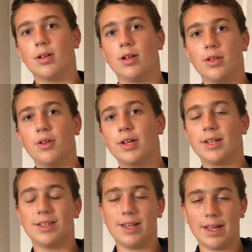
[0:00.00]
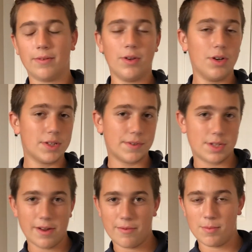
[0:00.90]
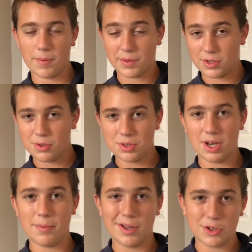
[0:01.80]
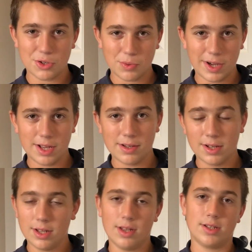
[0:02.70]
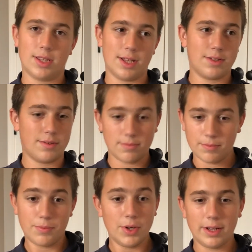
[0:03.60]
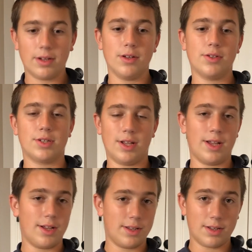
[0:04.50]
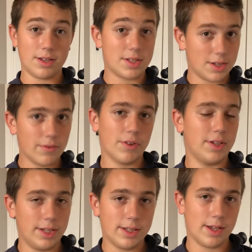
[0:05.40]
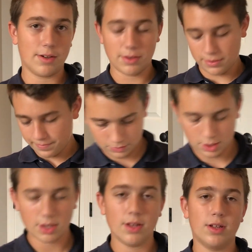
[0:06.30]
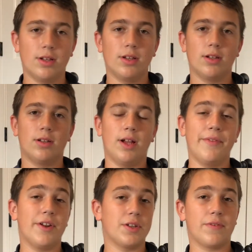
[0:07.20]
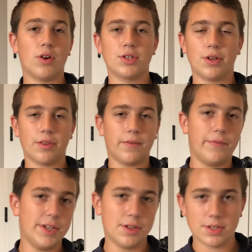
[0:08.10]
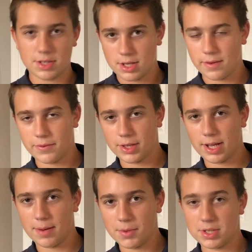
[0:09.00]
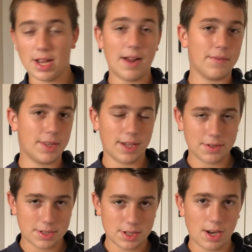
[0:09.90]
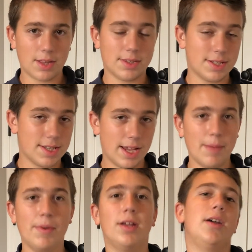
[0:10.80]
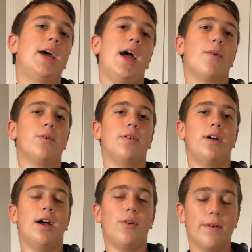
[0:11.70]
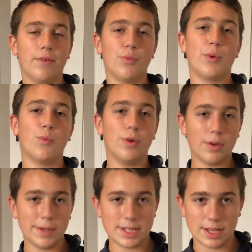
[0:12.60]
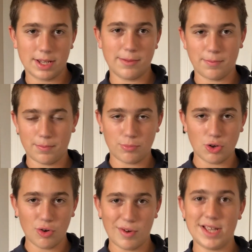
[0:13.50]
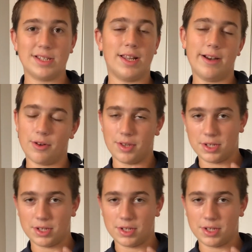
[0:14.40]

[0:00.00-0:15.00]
You can take photos of stuff from up to 2 centimeters away, so that's pretty close, and it's still really detailed. And then as far as all the features and stuff for the cameras, everything else is a lot the same. However, we will be seeing ProRes later this